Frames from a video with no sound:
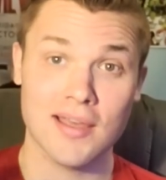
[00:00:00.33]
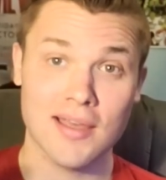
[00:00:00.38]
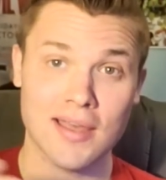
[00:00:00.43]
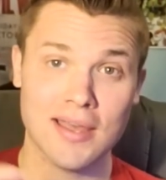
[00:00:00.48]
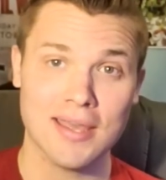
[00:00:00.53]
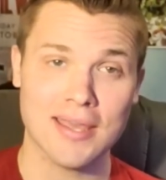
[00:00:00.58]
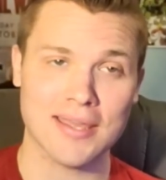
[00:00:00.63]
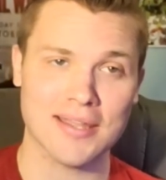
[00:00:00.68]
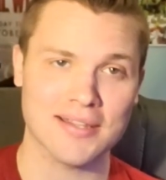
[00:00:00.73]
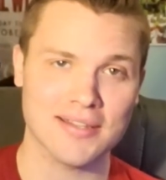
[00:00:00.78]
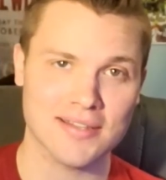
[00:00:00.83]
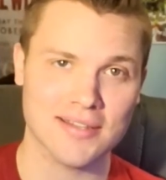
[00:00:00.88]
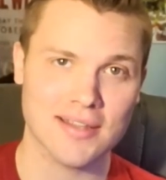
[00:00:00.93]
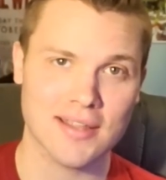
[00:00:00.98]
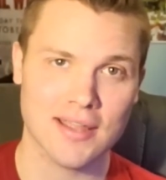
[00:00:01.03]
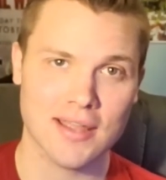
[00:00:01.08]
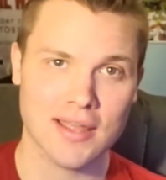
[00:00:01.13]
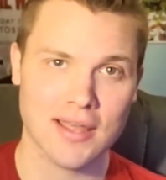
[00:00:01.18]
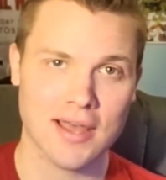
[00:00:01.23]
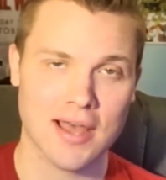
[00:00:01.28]
Hey,
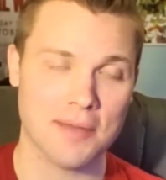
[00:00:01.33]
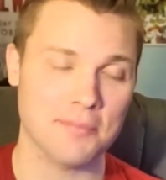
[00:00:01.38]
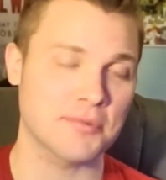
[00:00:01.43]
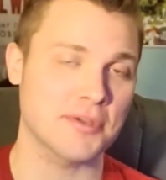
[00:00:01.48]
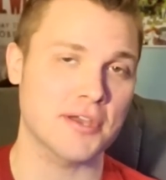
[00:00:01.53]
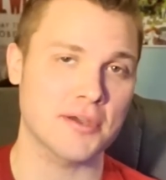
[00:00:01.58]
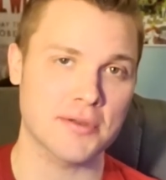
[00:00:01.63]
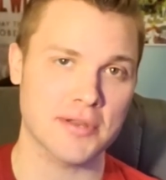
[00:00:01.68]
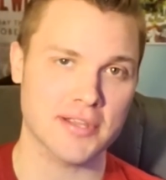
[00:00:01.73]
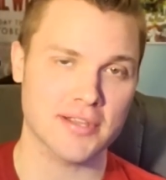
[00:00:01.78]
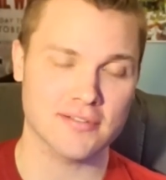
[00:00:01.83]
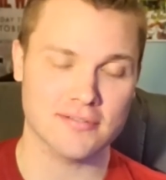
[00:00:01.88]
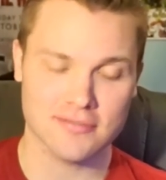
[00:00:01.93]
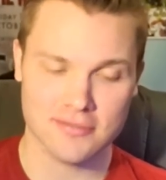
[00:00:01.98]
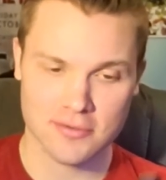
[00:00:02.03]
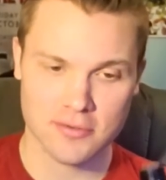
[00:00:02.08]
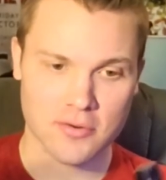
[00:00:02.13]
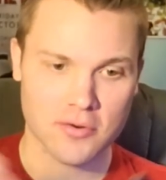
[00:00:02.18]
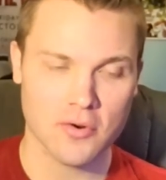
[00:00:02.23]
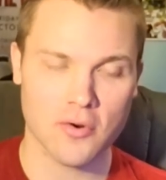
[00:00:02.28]
I'm Cody,
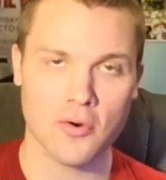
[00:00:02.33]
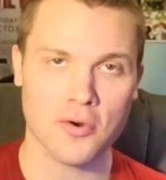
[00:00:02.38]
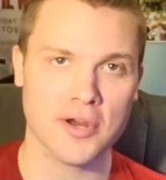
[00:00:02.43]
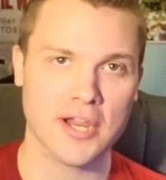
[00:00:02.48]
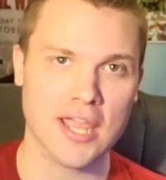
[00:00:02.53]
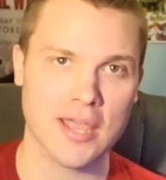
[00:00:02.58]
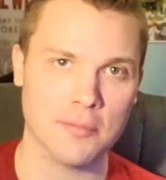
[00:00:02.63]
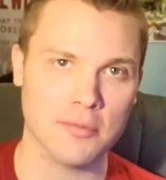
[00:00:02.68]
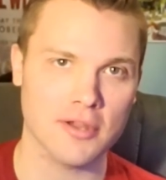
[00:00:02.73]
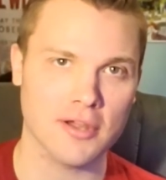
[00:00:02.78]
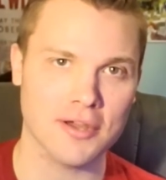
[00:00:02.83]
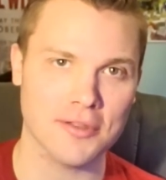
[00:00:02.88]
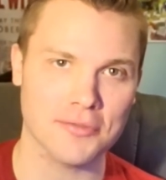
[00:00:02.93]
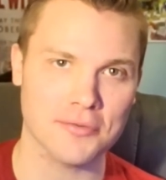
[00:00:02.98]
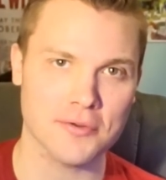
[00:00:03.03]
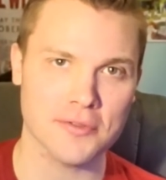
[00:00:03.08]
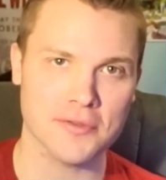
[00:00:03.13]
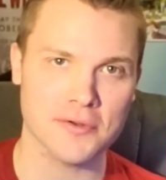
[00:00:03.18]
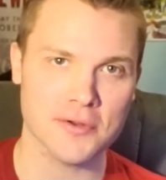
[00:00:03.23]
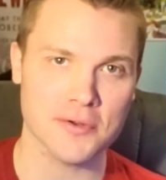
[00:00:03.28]
or
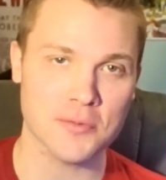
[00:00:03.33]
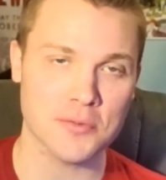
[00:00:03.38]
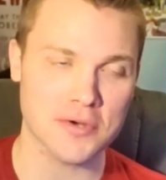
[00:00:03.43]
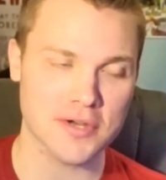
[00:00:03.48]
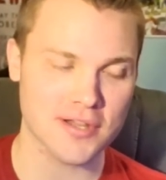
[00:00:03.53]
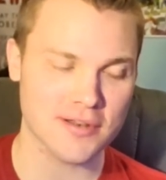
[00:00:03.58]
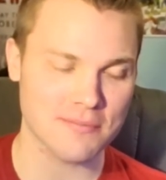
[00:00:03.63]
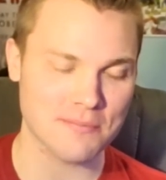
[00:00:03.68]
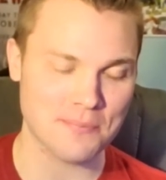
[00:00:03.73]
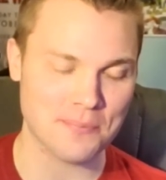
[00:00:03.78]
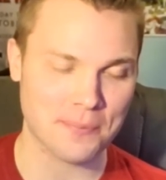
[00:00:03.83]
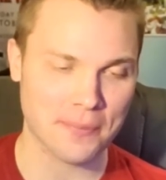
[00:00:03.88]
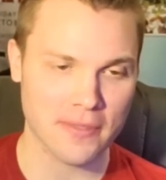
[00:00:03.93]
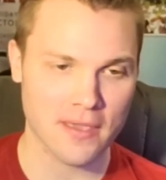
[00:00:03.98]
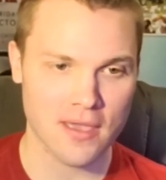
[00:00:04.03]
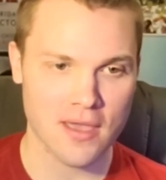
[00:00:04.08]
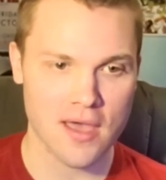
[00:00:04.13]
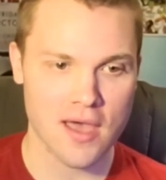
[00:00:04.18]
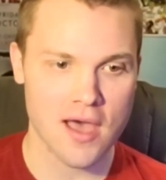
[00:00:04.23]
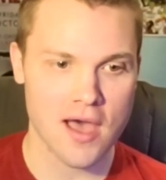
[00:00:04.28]
Camelot331,
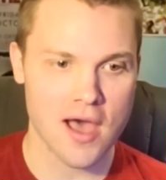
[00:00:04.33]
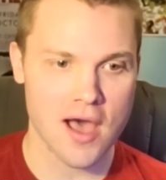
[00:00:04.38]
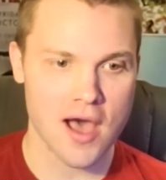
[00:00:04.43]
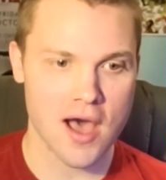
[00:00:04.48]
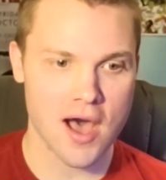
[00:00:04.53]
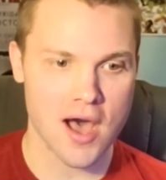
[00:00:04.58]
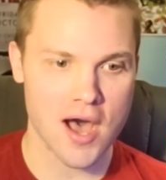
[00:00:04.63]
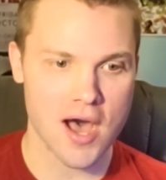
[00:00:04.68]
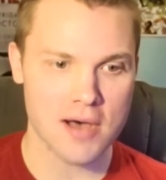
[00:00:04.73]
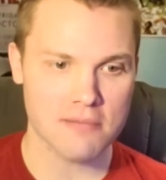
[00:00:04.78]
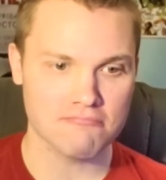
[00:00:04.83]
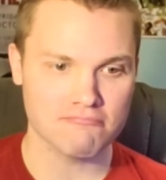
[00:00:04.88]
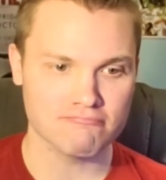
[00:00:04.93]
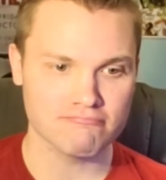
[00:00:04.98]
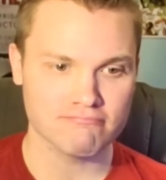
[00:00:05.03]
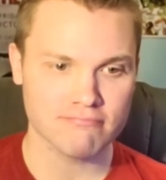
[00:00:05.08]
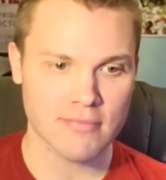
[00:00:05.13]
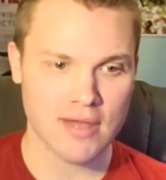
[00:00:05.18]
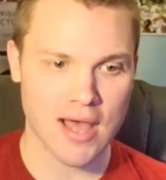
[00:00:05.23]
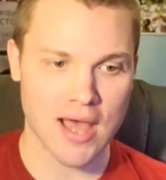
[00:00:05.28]

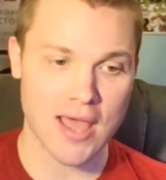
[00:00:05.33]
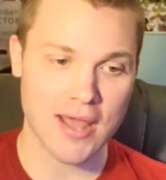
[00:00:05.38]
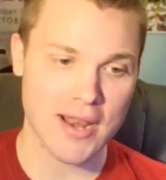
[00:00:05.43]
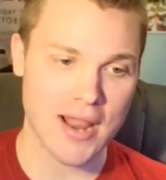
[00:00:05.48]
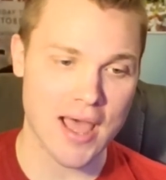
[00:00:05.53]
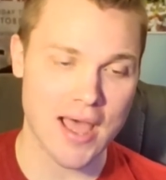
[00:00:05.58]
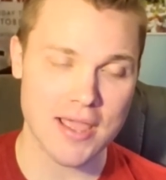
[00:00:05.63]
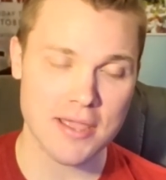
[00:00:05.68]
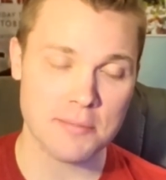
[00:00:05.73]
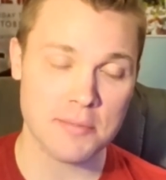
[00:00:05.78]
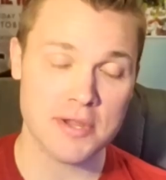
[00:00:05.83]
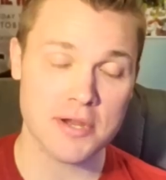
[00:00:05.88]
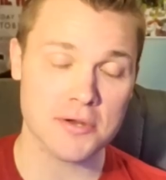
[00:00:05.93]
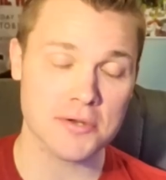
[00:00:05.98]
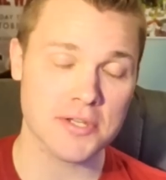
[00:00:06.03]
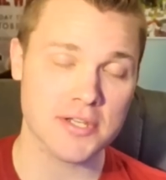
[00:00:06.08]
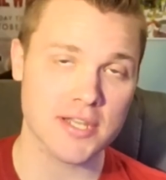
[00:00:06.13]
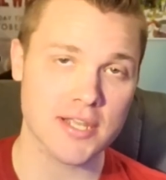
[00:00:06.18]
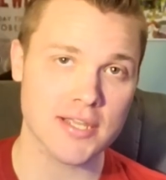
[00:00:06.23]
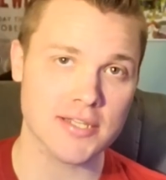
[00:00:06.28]
um, and I am
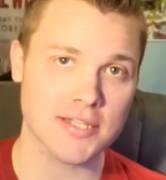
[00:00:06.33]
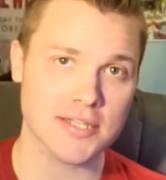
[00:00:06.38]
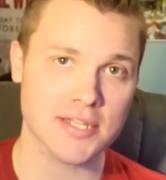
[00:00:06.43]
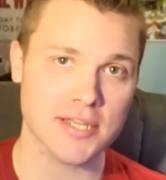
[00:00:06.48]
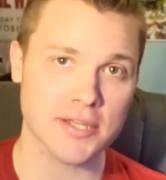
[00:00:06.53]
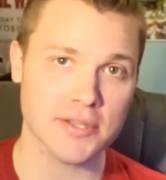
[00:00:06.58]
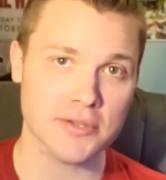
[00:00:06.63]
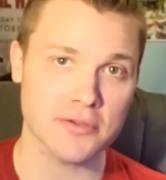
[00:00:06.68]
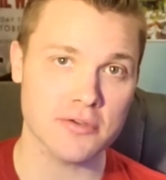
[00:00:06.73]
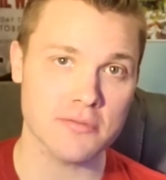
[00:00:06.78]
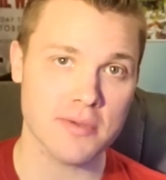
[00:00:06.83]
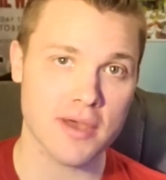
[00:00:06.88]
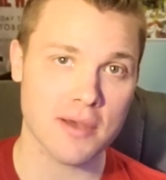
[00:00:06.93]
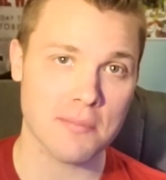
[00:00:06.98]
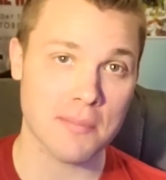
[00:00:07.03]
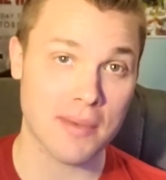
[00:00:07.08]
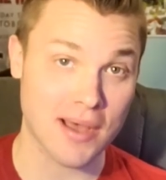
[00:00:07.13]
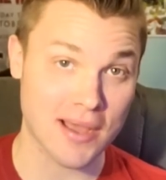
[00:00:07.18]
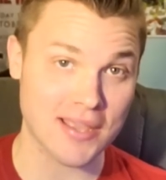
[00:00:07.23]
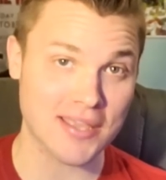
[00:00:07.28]
here today to tell you
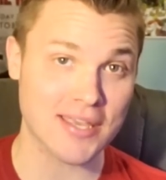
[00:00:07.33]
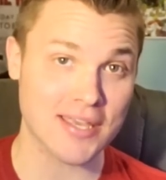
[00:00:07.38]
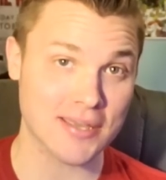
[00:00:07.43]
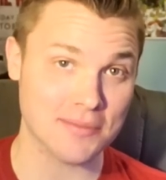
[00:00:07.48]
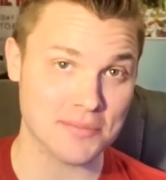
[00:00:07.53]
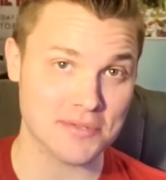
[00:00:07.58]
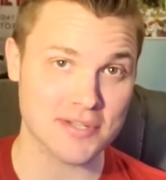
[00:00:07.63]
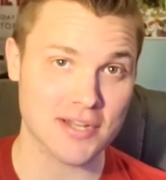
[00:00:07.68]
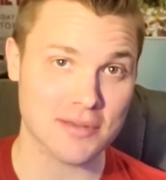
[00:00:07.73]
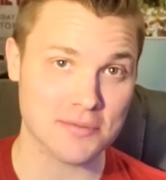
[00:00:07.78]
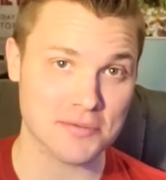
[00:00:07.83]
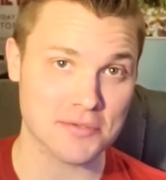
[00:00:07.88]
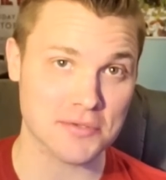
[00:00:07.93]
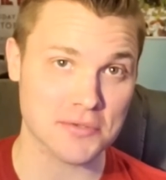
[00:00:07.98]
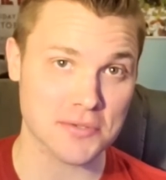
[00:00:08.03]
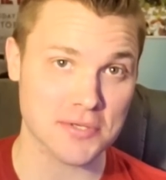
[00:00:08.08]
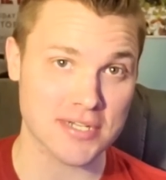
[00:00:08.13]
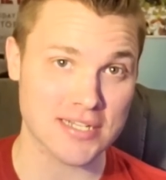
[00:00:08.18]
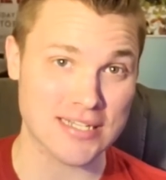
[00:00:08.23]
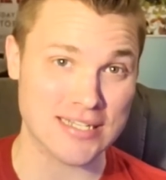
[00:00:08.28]
about my GameStop
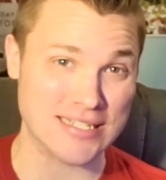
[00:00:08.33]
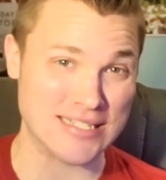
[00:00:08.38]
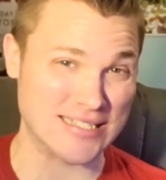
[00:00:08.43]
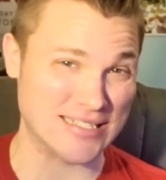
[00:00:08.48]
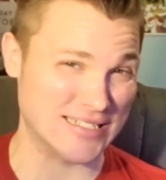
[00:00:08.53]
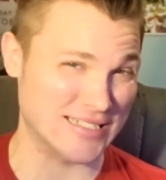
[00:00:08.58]
story.